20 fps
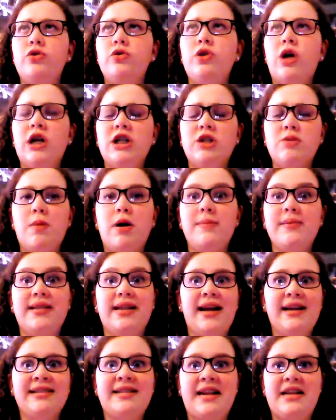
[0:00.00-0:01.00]
not tomorrow, but the
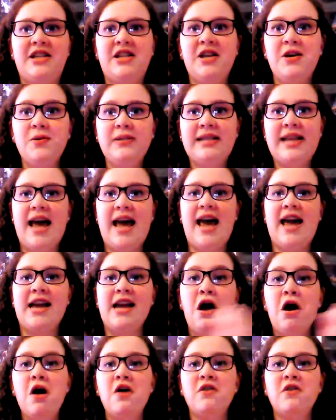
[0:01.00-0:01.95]
next day, Tuesday,